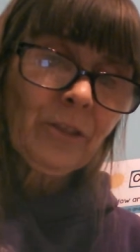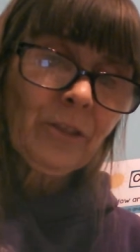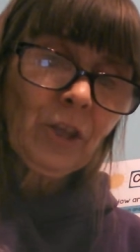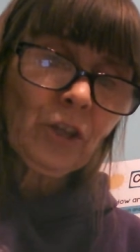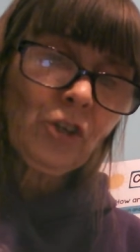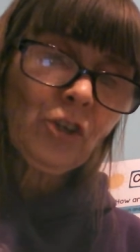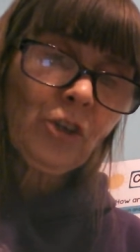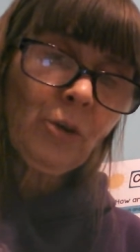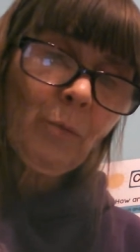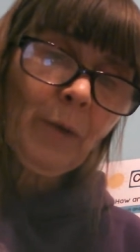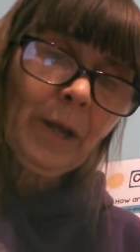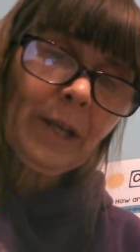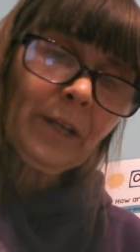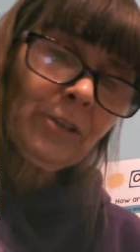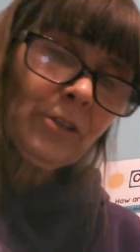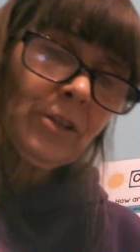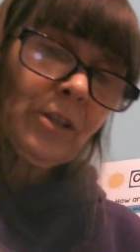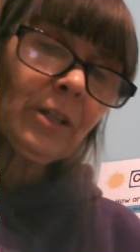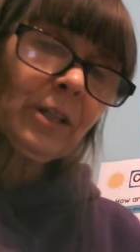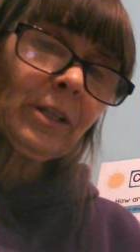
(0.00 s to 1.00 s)
Then she went
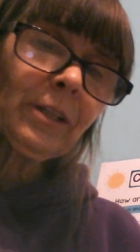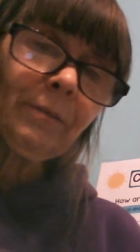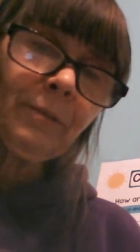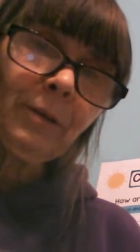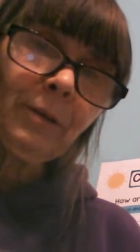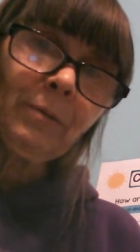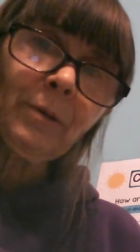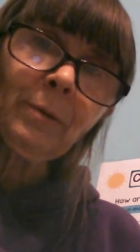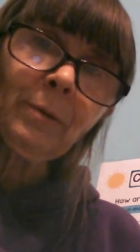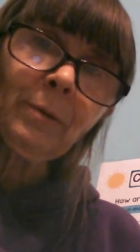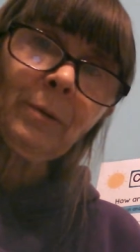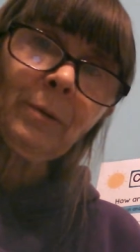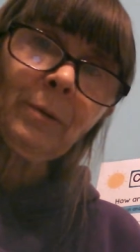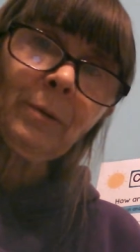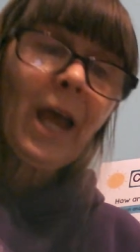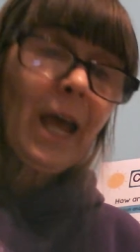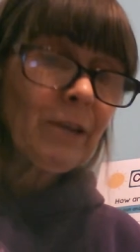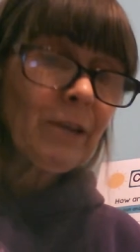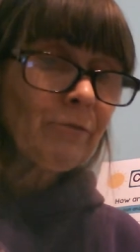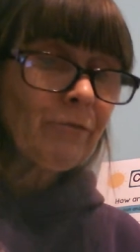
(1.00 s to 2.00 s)
into the living room
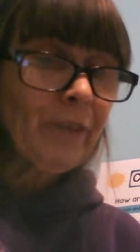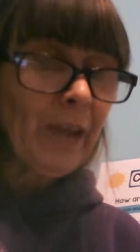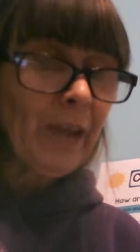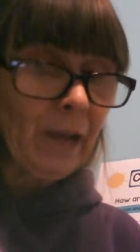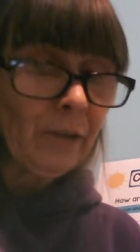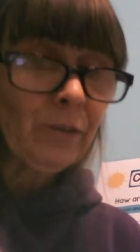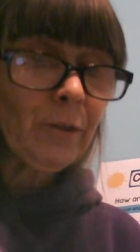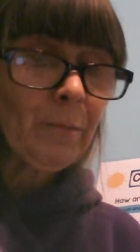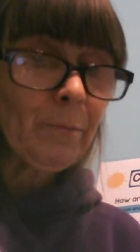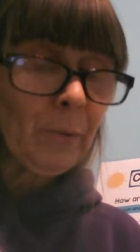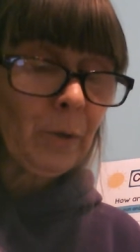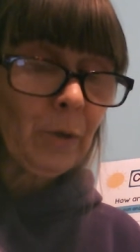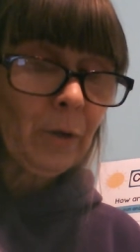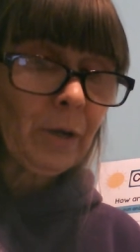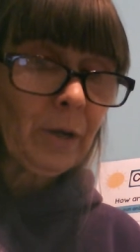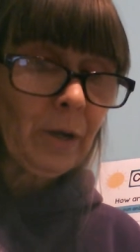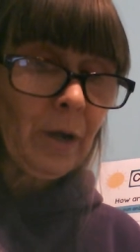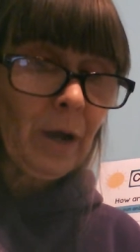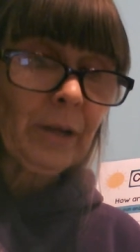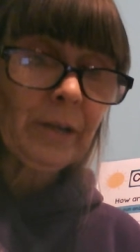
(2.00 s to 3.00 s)
and found the
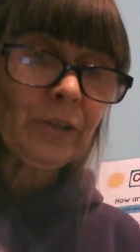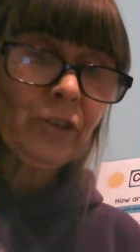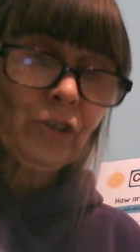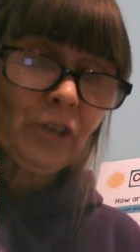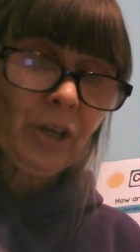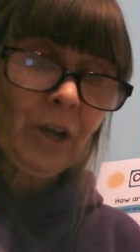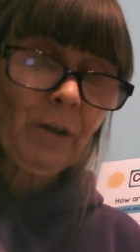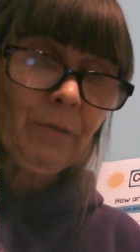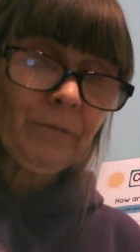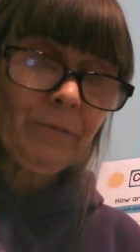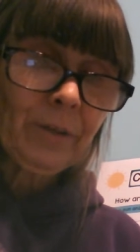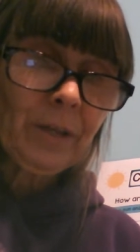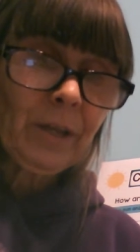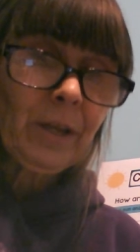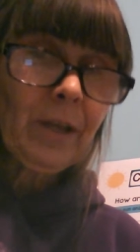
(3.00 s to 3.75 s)
book on a shelf,